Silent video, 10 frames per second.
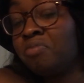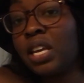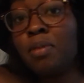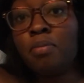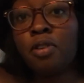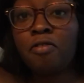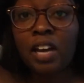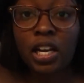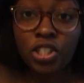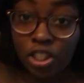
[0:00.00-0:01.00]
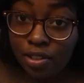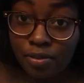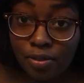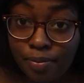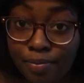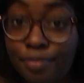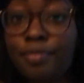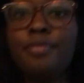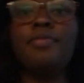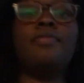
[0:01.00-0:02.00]
imperfections.
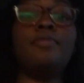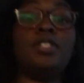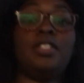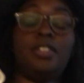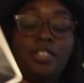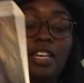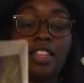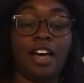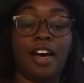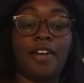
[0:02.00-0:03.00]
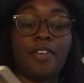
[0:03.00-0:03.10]
To say that.